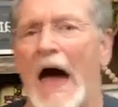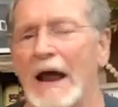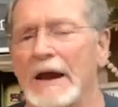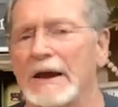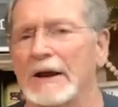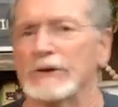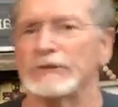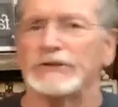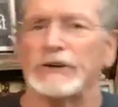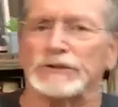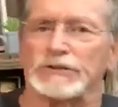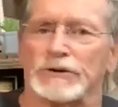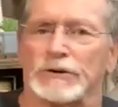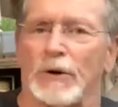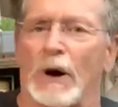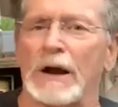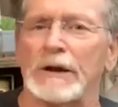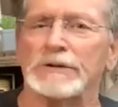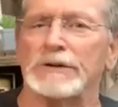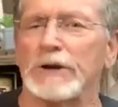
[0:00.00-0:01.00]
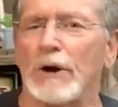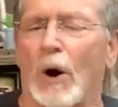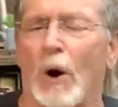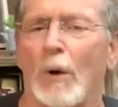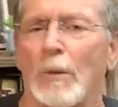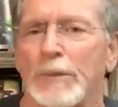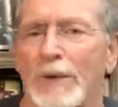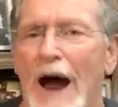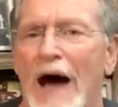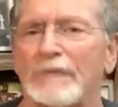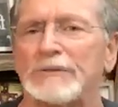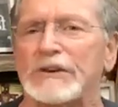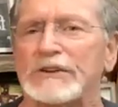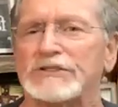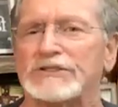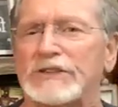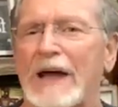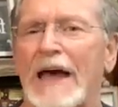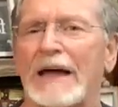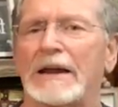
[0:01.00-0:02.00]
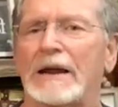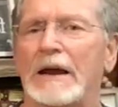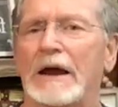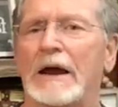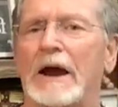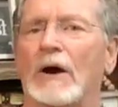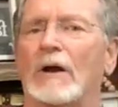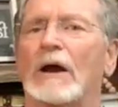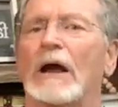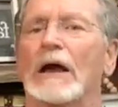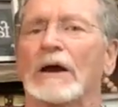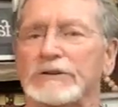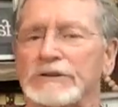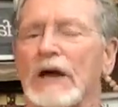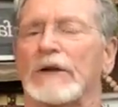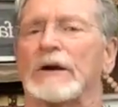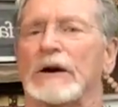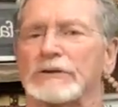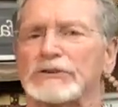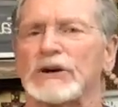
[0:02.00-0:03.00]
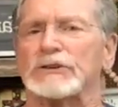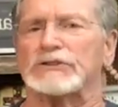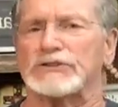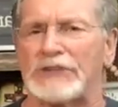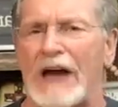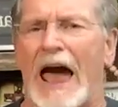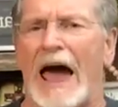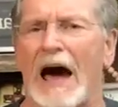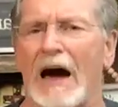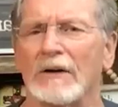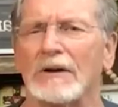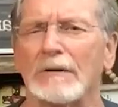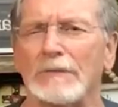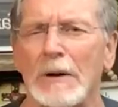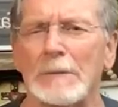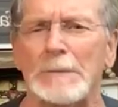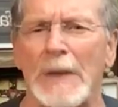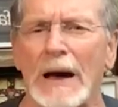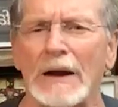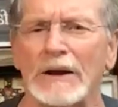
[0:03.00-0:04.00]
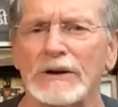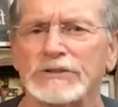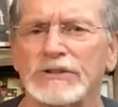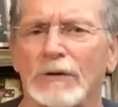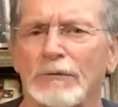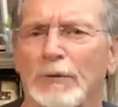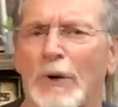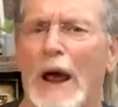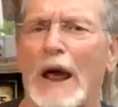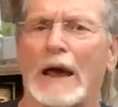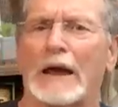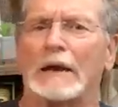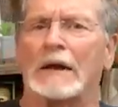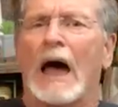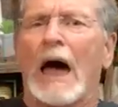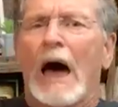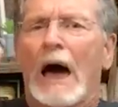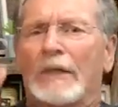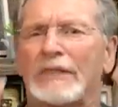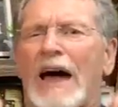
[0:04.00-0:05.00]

And here's this crazy old prophet standing here saying there's a sound of abundance of rain.